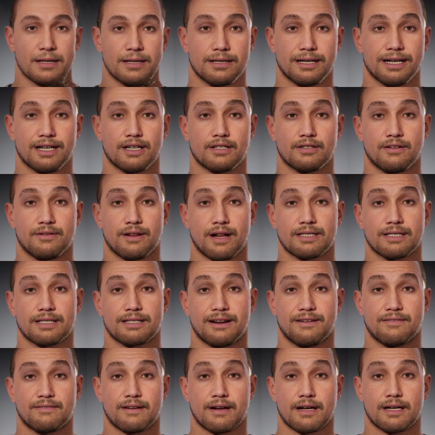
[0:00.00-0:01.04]
Each of the
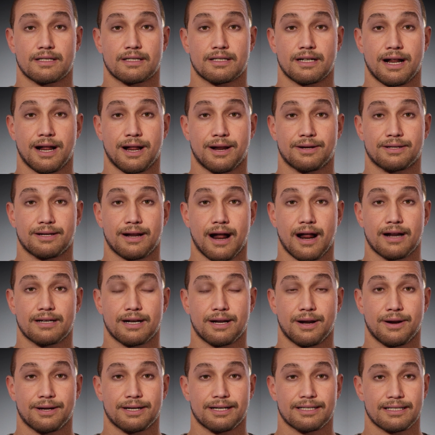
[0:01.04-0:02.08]
seven scary
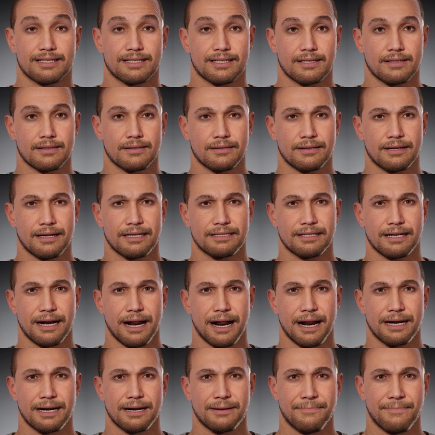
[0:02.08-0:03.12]
categories has
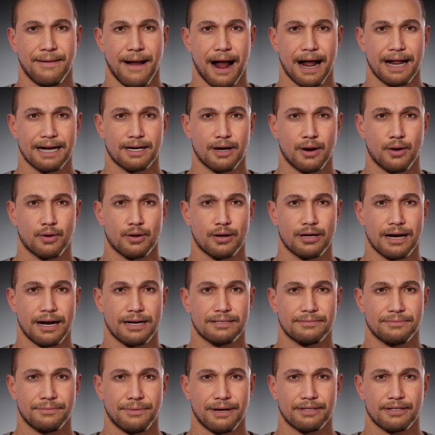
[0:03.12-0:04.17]
ten bitonal
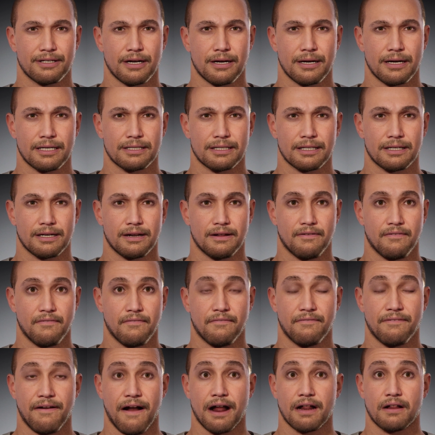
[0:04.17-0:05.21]
expressions,
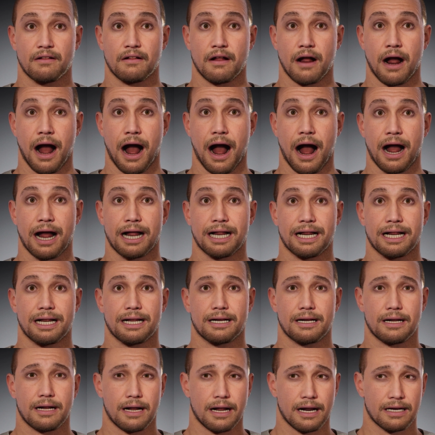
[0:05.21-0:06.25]
five high
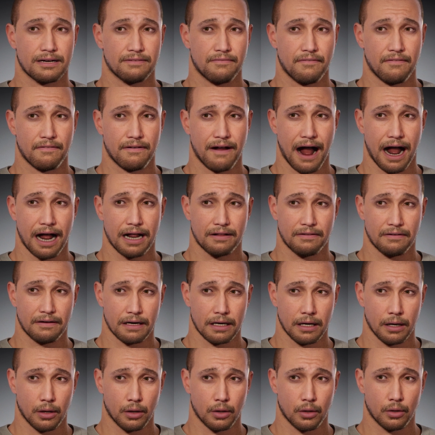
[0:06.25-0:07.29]
and five
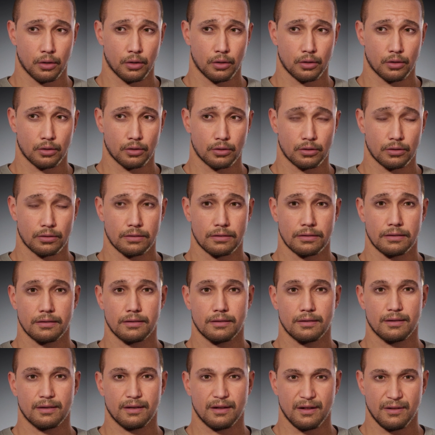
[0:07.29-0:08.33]
low.
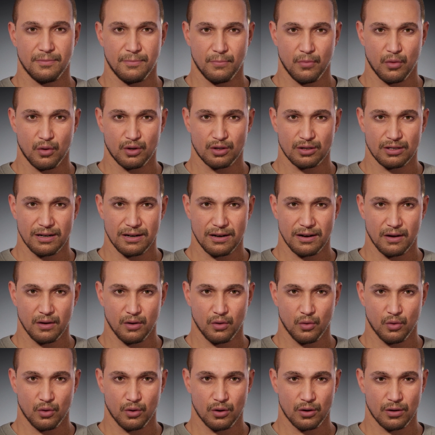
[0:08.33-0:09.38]
The modes
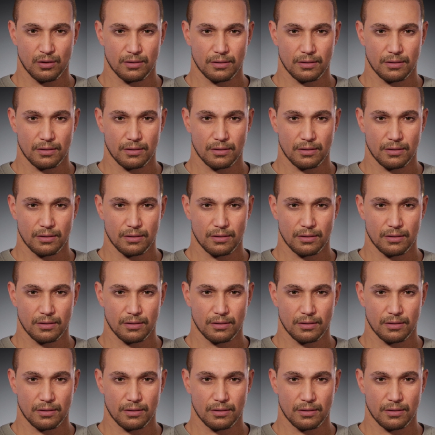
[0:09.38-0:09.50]
include